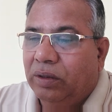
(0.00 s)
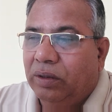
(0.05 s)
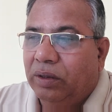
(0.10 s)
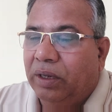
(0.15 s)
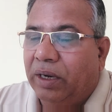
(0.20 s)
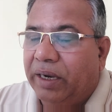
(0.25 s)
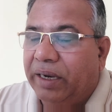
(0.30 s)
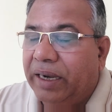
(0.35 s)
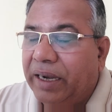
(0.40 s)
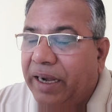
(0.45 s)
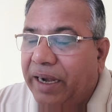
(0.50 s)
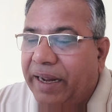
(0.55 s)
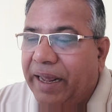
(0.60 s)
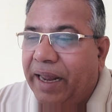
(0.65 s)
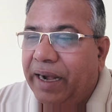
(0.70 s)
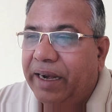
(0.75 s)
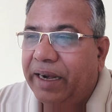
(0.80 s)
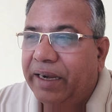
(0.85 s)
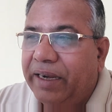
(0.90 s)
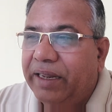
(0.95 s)
In
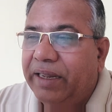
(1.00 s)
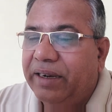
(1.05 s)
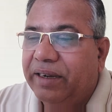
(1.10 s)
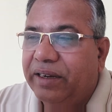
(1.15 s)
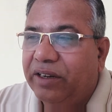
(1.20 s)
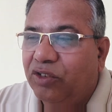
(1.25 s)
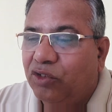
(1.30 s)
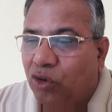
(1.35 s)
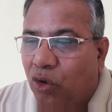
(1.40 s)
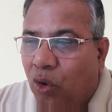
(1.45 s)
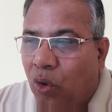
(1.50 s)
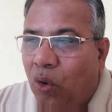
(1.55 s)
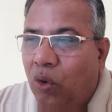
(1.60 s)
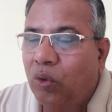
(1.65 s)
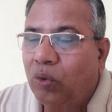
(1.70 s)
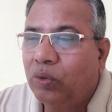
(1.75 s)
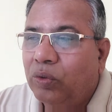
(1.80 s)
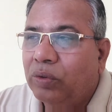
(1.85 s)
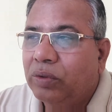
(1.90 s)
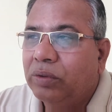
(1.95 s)
reality, it is low.
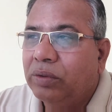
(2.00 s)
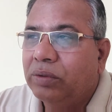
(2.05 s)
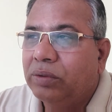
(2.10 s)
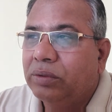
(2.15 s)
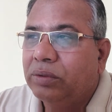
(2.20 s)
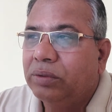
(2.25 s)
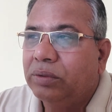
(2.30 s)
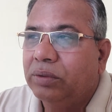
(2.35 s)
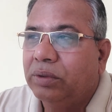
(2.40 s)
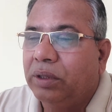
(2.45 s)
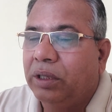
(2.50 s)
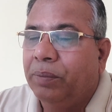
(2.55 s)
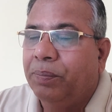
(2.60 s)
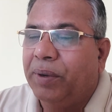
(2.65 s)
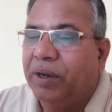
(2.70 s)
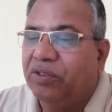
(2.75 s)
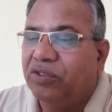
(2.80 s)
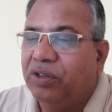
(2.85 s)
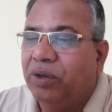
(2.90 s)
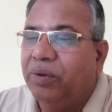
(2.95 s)
He
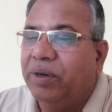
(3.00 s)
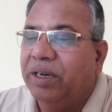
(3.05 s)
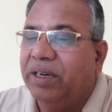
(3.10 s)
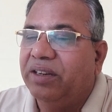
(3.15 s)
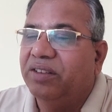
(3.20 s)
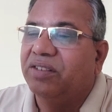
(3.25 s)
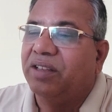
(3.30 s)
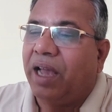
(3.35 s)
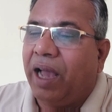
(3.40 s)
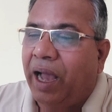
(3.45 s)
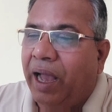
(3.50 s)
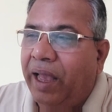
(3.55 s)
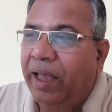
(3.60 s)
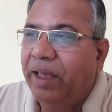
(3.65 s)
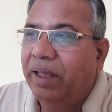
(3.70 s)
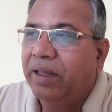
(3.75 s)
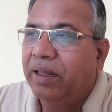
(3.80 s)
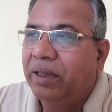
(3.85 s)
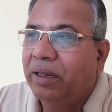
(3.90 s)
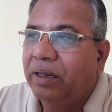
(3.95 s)
perceived it is high,
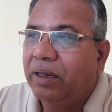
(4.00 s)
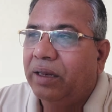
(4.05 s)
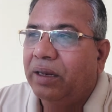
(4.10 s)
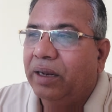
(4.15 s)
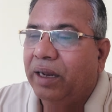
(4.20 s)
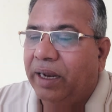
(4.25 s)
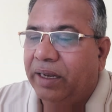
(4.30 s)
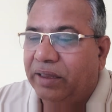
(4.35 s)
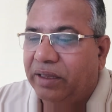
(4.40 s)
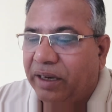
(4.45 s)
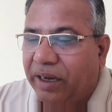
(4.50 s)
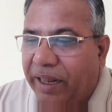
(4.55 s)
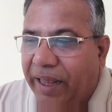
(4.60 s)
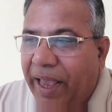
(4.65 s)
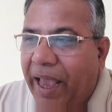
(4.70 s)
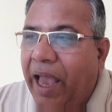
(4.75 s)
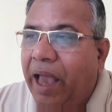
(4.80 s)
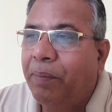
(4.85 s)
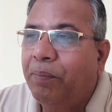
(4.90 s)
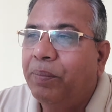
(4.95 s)
and the
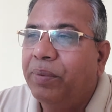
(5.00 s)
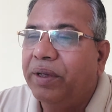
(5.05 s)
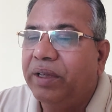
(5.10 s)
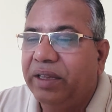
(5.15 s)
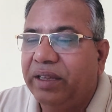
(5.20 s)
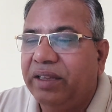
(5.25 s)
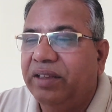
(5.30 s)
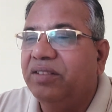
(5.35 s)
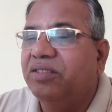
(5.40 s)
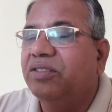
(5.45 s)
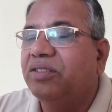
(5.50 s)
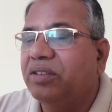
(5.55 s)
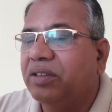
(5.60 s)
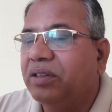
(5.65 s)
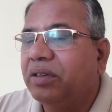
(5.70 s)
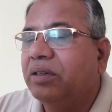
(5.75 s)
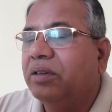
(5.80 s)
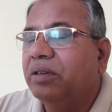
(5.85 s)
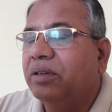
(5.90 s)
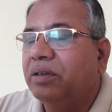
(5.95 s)
gap is
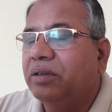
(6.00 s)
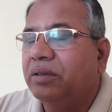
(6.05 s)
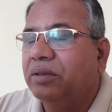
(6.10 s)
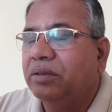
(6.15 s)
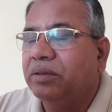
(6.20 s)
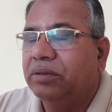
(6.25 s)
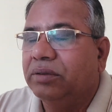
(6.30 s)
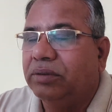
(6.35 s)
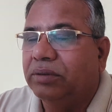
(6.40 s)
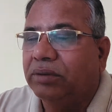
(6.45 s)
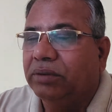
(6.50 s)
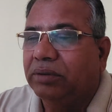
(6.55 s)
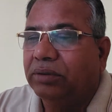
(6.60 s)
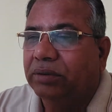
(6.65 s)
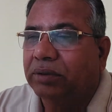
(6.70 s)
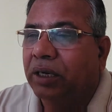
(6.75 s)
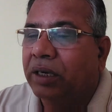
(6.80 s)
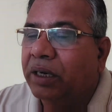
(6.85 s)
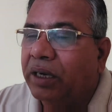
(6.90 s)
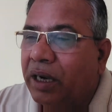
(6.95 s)

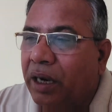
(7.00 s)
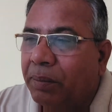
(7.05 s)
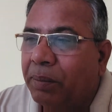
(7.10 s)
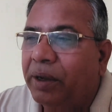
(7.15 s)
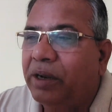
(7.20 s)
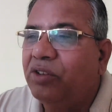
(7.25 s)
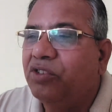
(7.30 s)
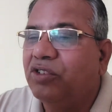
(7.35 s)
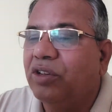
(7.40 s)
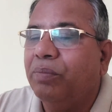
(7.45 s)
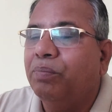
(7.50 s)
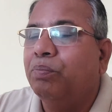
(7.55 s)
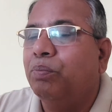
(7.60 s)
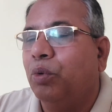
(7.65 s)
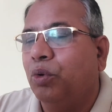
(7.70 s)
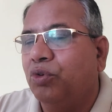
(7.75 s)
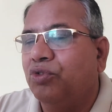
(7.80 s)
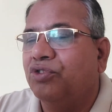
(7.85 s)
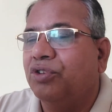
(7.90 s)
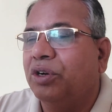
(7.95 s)
a troublesome
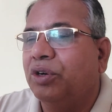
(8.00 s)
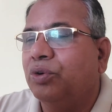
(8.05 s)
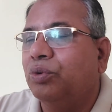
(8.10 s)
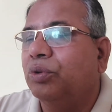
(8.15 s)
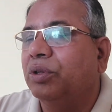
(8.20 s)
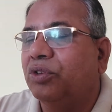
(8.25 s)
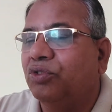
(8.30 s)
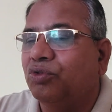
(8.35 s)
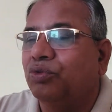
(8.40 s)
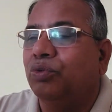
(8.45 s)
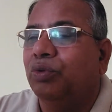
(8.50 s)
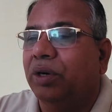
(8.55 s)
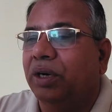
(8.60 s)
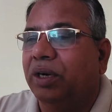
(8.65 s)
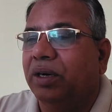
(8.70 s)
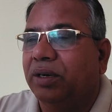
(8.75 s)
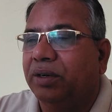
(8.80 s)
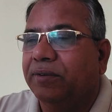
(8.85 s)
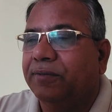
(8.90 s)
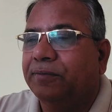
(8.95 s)
portion to the
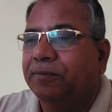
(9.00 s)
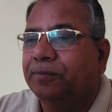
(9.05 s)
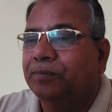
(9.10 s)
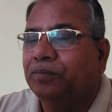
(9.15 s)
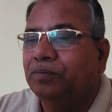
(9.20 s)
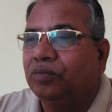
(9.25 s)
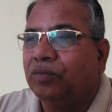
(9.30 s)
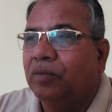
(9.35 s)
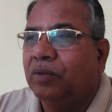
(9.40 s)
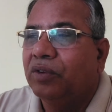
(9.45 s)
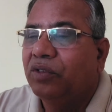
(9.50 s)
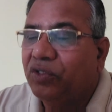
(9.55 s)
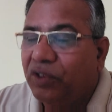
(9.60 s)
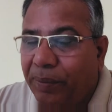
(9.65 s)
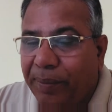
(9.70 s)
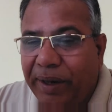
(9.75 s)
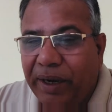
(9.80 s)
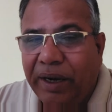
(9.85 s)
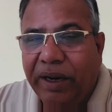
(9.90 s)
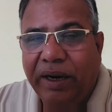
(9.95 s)
student.
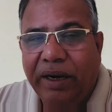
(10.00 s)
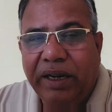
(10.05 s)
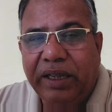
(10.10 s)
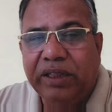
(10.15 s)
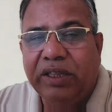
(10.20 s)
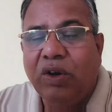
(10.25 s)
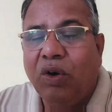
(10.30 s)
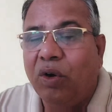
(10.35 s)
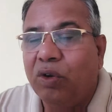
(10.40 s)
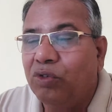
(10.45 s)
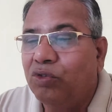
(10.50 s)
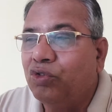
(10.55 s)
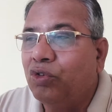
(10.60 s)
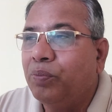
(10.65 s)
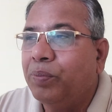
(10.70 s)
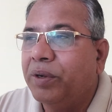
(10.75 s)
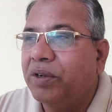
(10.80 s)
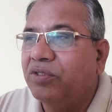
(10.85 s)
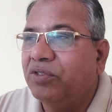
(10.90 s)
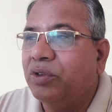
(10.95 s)
Similarly, they also
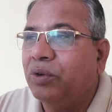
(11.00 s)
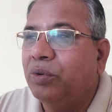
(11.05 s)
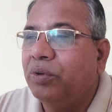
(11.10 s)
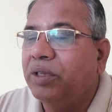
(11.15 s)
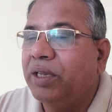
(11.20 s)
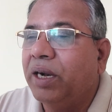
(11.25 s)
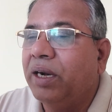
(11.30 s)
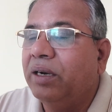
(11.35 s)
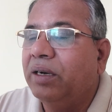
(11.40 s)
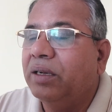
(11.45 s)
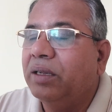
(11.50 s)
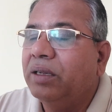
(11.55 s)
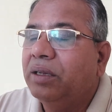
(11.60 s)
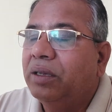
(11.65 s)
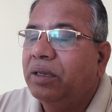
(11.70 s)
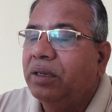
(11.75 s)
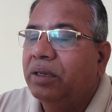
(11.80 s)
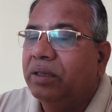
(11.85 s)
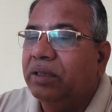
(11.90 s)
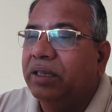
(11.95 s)
perceived that
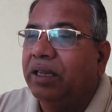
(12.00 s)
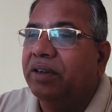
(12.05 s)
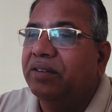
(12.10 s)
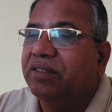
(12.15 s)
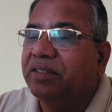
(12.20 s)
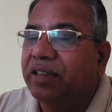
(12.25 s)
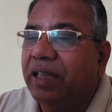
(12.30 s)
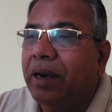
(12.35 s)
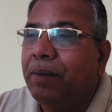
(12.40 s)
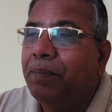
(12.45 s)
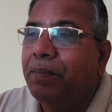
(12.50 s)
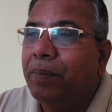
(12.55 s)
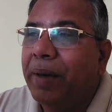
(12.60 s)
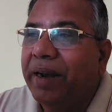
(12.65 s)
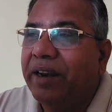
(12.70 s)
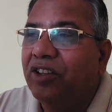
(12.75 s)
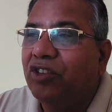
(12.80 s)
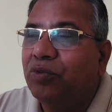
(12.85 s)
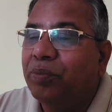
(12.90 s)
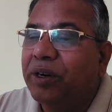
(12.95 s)
their
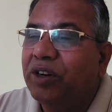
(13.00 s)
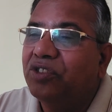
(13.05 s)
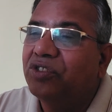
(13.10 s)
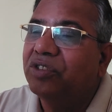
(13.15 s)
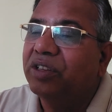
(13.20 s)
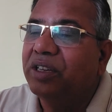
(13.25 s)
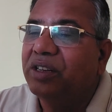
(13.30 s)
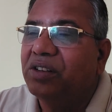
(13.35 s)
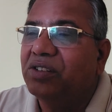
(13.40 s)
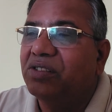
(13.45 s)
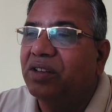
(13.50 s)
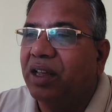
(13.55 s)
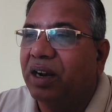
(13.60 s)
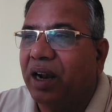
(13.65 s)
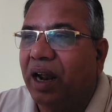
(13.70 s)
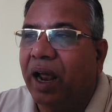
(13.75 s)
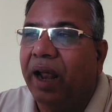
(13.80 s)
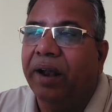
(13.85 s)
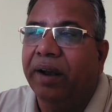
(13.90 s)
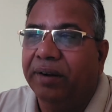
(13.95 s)
self-management skills are
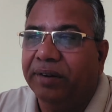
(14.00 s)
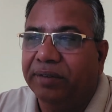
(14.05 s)
high.